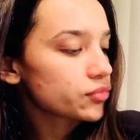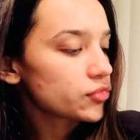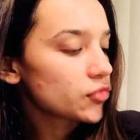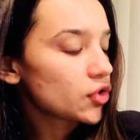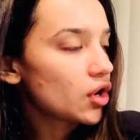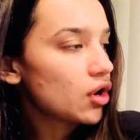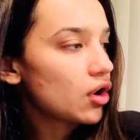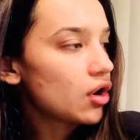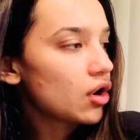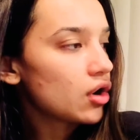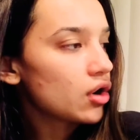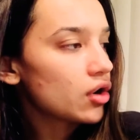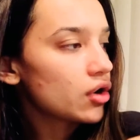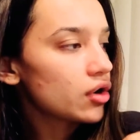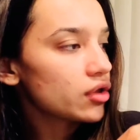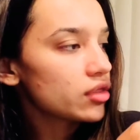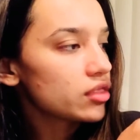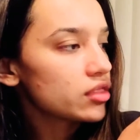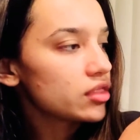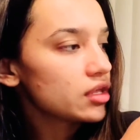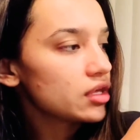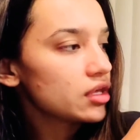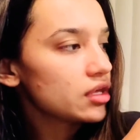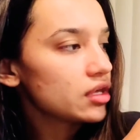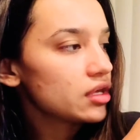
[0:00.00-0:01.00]
are
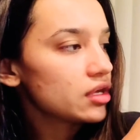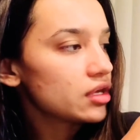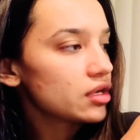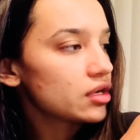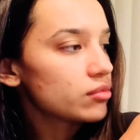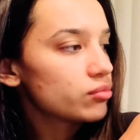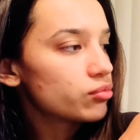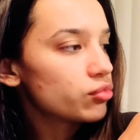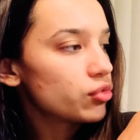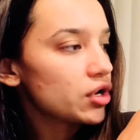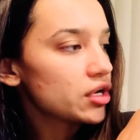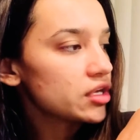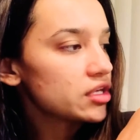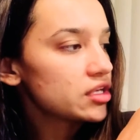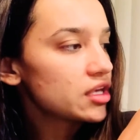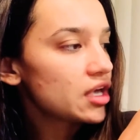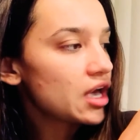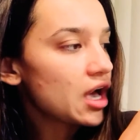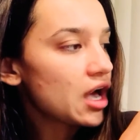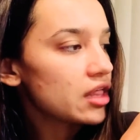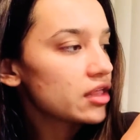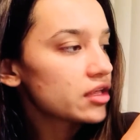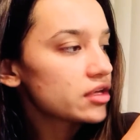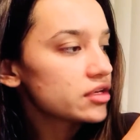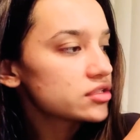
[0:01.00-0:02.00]
the
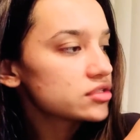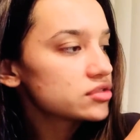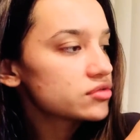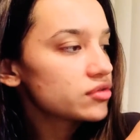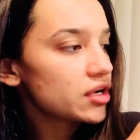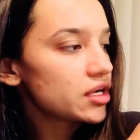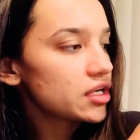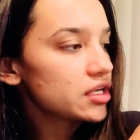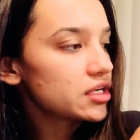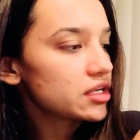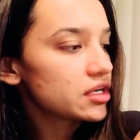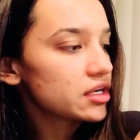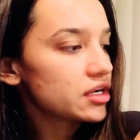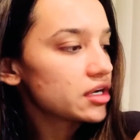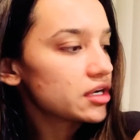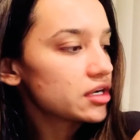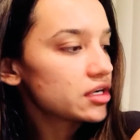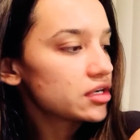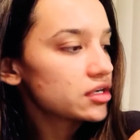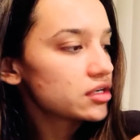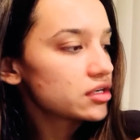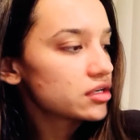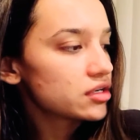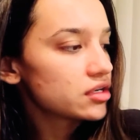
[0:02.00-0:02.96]
brachialis right here